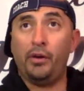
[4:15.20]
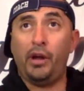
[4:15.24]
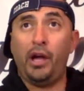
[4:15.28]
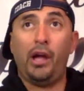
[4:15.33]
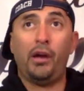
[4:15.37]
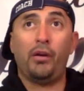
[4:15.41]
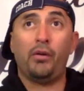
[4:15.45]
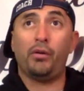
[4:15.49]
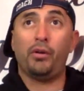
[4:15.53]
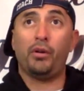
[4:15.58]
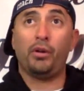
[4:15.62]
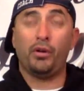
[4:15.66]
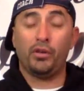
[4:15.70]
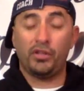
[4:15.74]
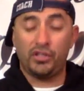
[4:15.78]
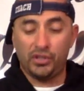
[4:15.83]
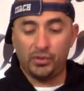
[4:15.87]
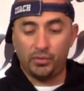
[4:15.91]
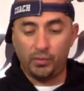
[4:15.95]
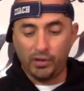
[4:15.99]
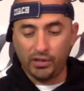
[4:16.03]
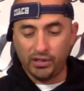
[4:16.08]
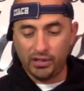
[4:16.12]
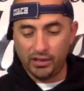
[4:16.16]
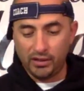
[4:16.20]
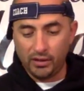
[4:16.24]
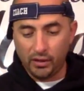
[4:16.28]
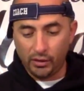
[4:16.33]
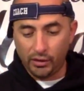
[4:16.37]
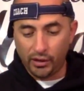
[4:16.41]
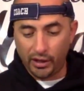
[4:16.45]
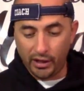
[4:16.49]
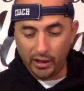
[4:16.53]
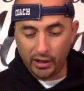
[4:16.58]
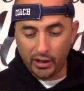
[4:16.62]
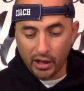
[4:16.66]
I don't know. It just
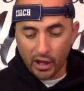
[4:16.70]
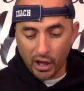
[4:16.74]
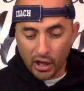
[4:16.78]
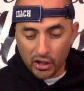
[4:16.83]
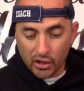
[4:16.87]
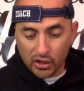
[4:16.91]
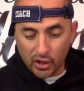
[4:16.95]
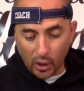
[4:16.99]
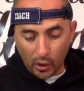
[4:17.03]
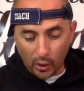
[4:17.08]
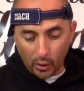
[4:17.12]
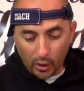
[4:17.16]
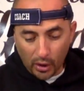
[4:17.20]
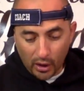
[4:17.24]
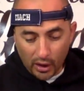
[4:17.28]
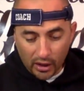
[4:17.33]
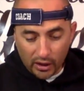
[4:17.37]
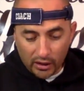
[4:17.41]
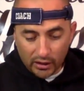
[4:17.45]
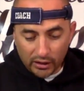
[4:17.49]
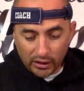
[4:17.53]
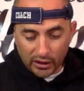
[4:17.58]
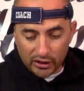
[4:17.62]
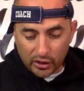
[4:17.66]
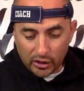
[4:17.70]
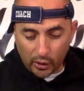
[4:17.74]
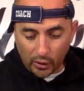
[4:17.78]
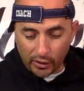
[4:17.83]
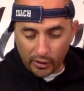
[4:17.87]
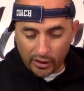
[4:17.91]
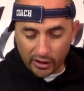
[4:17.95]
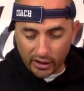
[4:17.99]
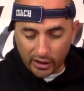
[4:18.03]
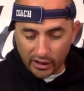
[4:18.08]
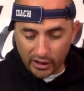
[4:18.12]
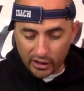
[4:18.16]
wasn't. Okay, so
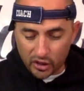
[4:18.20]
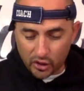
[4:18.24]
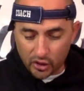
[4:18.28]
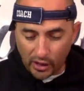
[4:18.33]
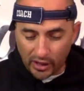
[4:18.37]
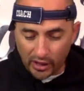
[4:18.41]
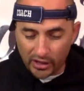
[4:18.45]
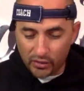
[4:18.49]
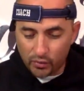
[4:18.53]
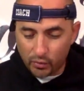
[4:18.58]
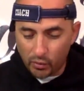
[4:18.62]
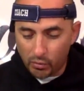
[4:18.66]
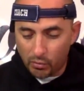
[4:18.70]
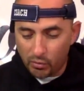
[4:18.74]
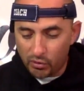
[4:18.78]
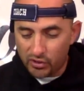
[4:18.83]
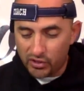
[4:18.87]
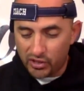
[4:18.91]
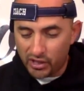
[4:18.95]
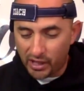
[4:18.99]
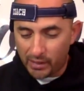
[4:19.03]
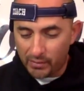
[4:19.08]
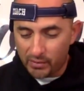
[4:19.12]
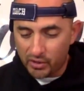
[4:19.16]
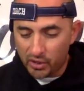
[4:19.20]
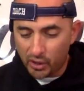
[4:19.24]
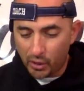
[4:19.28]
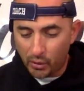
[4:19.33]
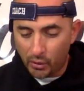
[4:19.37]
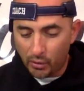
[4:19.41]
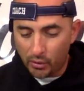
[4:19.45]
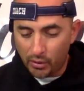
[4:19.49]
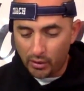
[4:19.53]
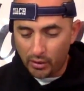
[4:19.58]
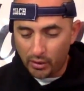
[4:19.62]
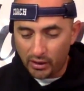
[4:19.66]
let's go ahead and let's try this one more time.
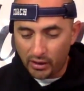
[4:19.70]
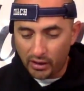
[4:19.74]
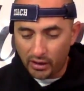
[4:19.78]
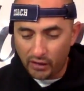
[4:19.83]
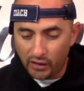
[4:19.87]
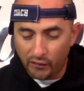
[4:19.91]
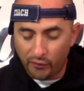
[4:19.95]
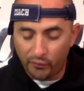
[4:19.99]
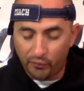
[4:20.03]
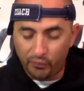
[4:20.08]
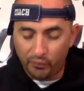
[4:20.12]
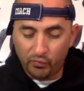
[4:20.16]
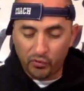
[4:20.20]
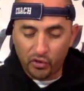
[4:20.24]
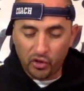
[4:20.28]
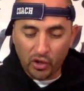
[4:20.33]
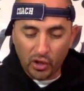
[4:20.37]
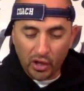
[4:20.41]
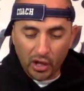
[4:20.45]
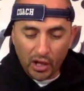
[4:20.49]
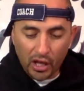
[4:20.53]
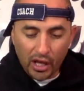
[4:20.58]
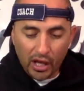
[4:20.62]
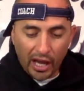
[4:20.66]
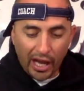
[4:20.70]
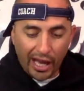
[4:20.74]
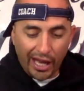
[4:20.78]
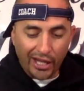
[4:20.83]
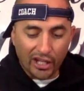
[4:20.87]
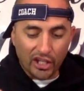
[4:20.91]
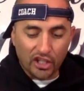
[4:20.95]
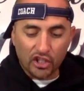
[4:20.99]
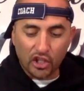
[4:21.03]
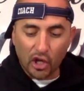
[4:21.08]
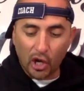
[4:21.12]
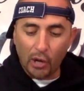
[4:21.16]
So
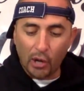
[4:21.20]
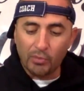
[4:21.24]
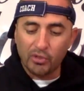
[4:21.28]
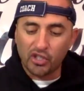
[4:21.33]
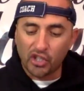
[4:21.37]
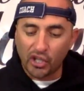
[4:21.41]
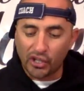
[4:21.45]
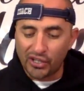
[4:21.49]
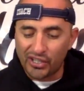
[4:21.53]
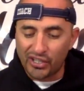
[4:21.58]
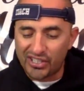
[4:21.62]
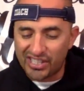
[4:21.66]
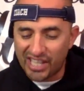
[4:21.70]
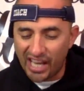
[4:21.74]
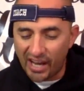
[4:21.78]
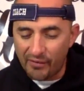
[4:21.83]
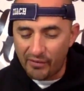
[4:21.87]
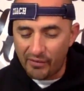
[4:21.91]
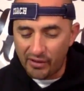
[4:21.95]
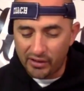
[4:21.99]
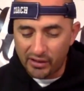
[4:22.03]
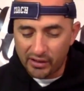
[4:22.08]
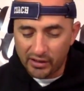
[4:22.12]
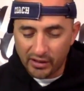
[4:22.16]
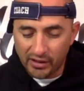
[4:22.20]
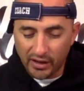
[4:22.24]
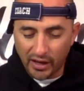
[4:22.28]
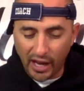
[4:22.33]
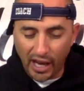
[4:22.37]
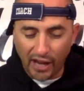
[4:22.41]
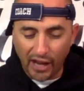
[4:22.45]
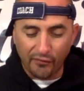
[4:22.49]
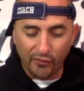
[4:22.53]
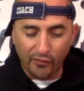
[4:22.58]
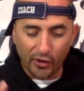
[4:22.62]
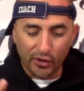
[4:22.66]
in Psalms
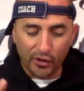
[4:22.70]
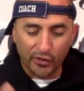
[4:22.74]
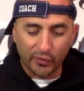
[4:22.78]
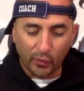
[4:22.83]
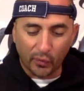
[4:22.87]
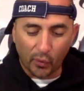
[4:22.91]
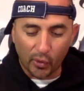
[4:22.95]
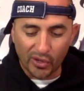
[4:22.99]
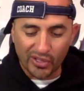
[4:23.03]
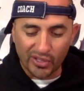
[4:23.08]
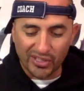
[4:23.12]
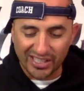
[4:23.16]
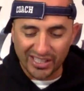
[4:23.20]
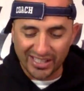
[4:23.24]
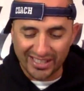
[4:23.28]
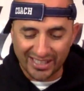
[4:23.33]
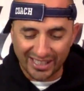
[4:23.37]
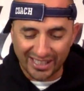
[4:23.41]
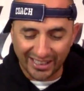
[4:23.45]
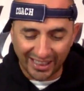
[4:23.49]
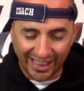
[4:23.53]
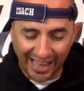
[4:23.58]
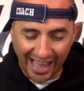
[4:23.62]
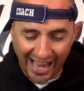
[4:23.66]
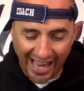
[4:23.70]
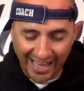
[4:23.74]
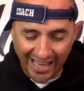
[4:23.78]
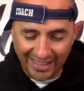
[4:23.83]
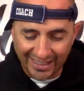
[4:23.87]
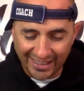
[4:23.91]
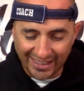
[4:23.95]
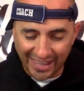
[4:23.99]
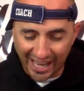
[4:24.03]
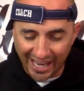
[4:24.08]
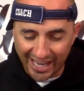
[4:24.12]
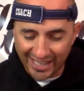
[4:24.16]
37 and verse 4, it says,
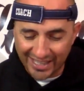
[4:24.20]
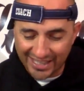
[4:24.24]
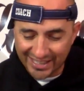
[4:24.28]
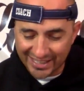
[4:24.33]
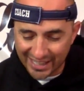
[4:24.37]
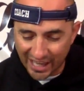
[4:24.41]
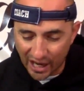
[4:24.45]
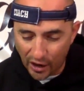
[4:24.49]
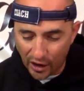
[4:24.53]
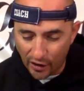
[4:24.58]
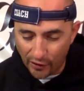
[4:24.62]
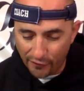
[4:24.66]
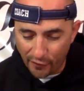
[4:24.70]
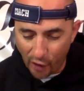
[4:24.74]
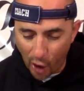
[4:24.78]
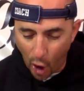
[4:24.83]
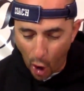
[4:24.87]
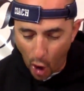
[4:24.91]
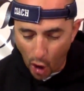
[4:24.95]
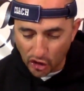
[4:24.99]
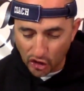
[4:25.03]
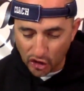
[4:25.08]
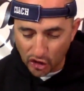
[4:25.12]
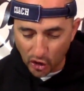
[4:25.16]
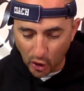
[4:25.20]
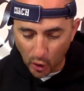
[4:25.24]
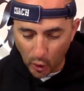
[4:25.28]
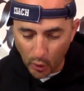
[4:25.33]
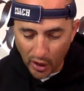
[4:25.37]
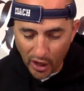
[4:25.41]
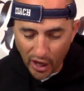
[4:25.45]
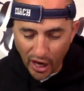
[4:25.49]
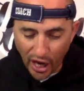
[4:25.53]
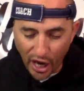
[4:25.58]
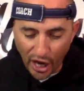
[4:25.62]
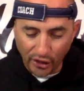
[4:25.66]
delight thyself
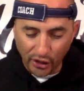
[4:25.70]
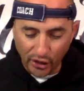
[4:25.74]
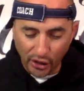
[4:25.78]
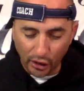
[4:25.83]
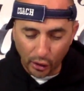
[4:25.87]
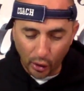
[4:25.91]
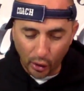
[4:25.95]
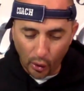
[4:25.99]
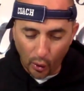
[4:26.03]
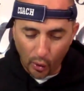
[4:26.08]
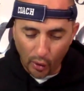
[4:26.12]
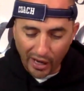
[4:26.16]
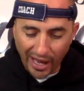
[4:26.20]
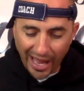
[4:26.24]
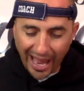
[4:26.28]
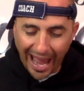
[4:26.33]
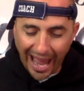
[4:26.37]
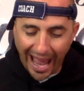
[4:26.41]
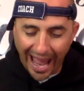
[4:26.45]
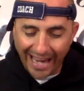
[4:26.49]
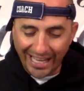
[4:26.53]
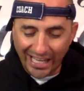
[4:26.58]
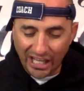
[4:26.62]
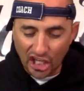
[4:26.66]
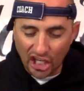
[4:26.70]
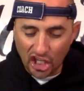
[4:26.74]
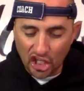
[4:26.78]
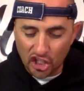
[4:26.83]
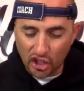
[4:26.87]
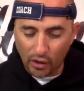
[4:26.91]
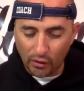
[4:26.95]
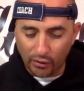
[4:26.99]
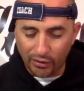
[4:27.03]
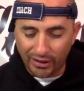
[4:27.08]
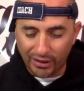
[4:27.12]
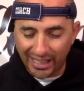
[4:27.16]
also in the Lord, and
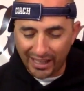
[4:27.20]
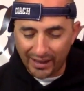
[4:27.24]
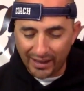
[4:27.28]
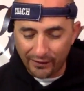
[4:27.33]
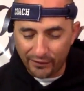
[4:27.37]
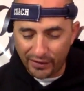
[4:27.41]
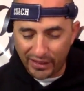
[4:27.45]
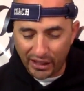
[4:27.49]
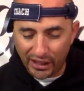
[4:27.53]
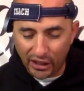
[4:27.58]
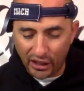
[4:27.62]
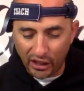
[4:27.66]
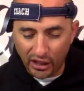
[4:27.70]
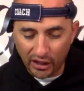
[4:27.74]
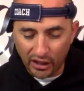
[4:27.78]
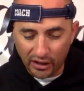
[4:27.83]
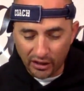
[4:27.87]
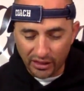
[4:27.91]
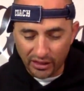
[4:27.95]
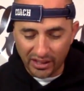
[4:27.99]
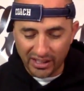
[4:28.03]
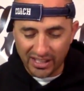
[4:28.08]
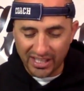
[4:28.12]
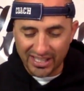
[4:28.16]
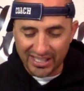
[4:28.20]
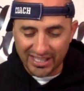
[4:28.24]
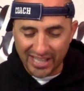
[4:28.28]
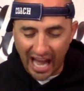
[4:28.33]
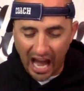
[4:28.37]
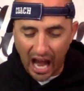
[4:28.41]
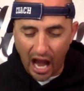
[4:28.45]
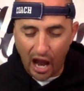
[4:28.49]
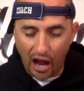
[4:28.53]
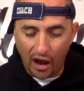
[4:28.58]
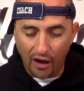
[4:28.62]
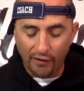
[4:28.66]
he shall give thee the
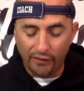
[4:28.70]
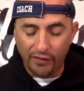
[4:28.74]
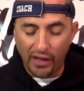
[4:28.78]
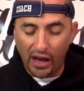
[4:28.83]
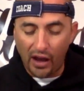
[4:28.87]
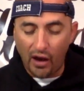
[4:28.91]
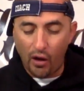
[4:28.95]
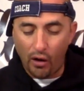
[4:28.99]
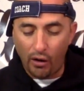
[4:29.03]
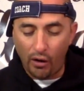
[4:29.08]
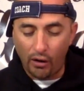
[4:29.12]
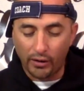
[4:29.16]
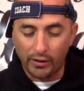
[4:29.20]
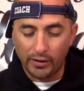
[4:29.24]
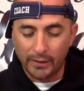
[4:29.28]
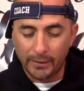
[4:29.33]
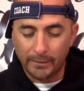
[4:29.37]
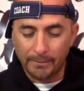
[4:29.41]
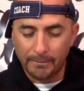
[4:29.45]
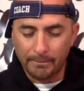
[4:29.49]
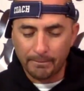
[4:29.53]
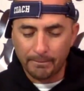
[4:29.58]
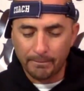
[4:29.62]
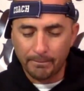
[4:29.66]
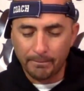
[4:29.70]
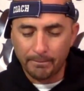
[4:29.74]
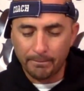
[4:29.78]
desire of thy heart.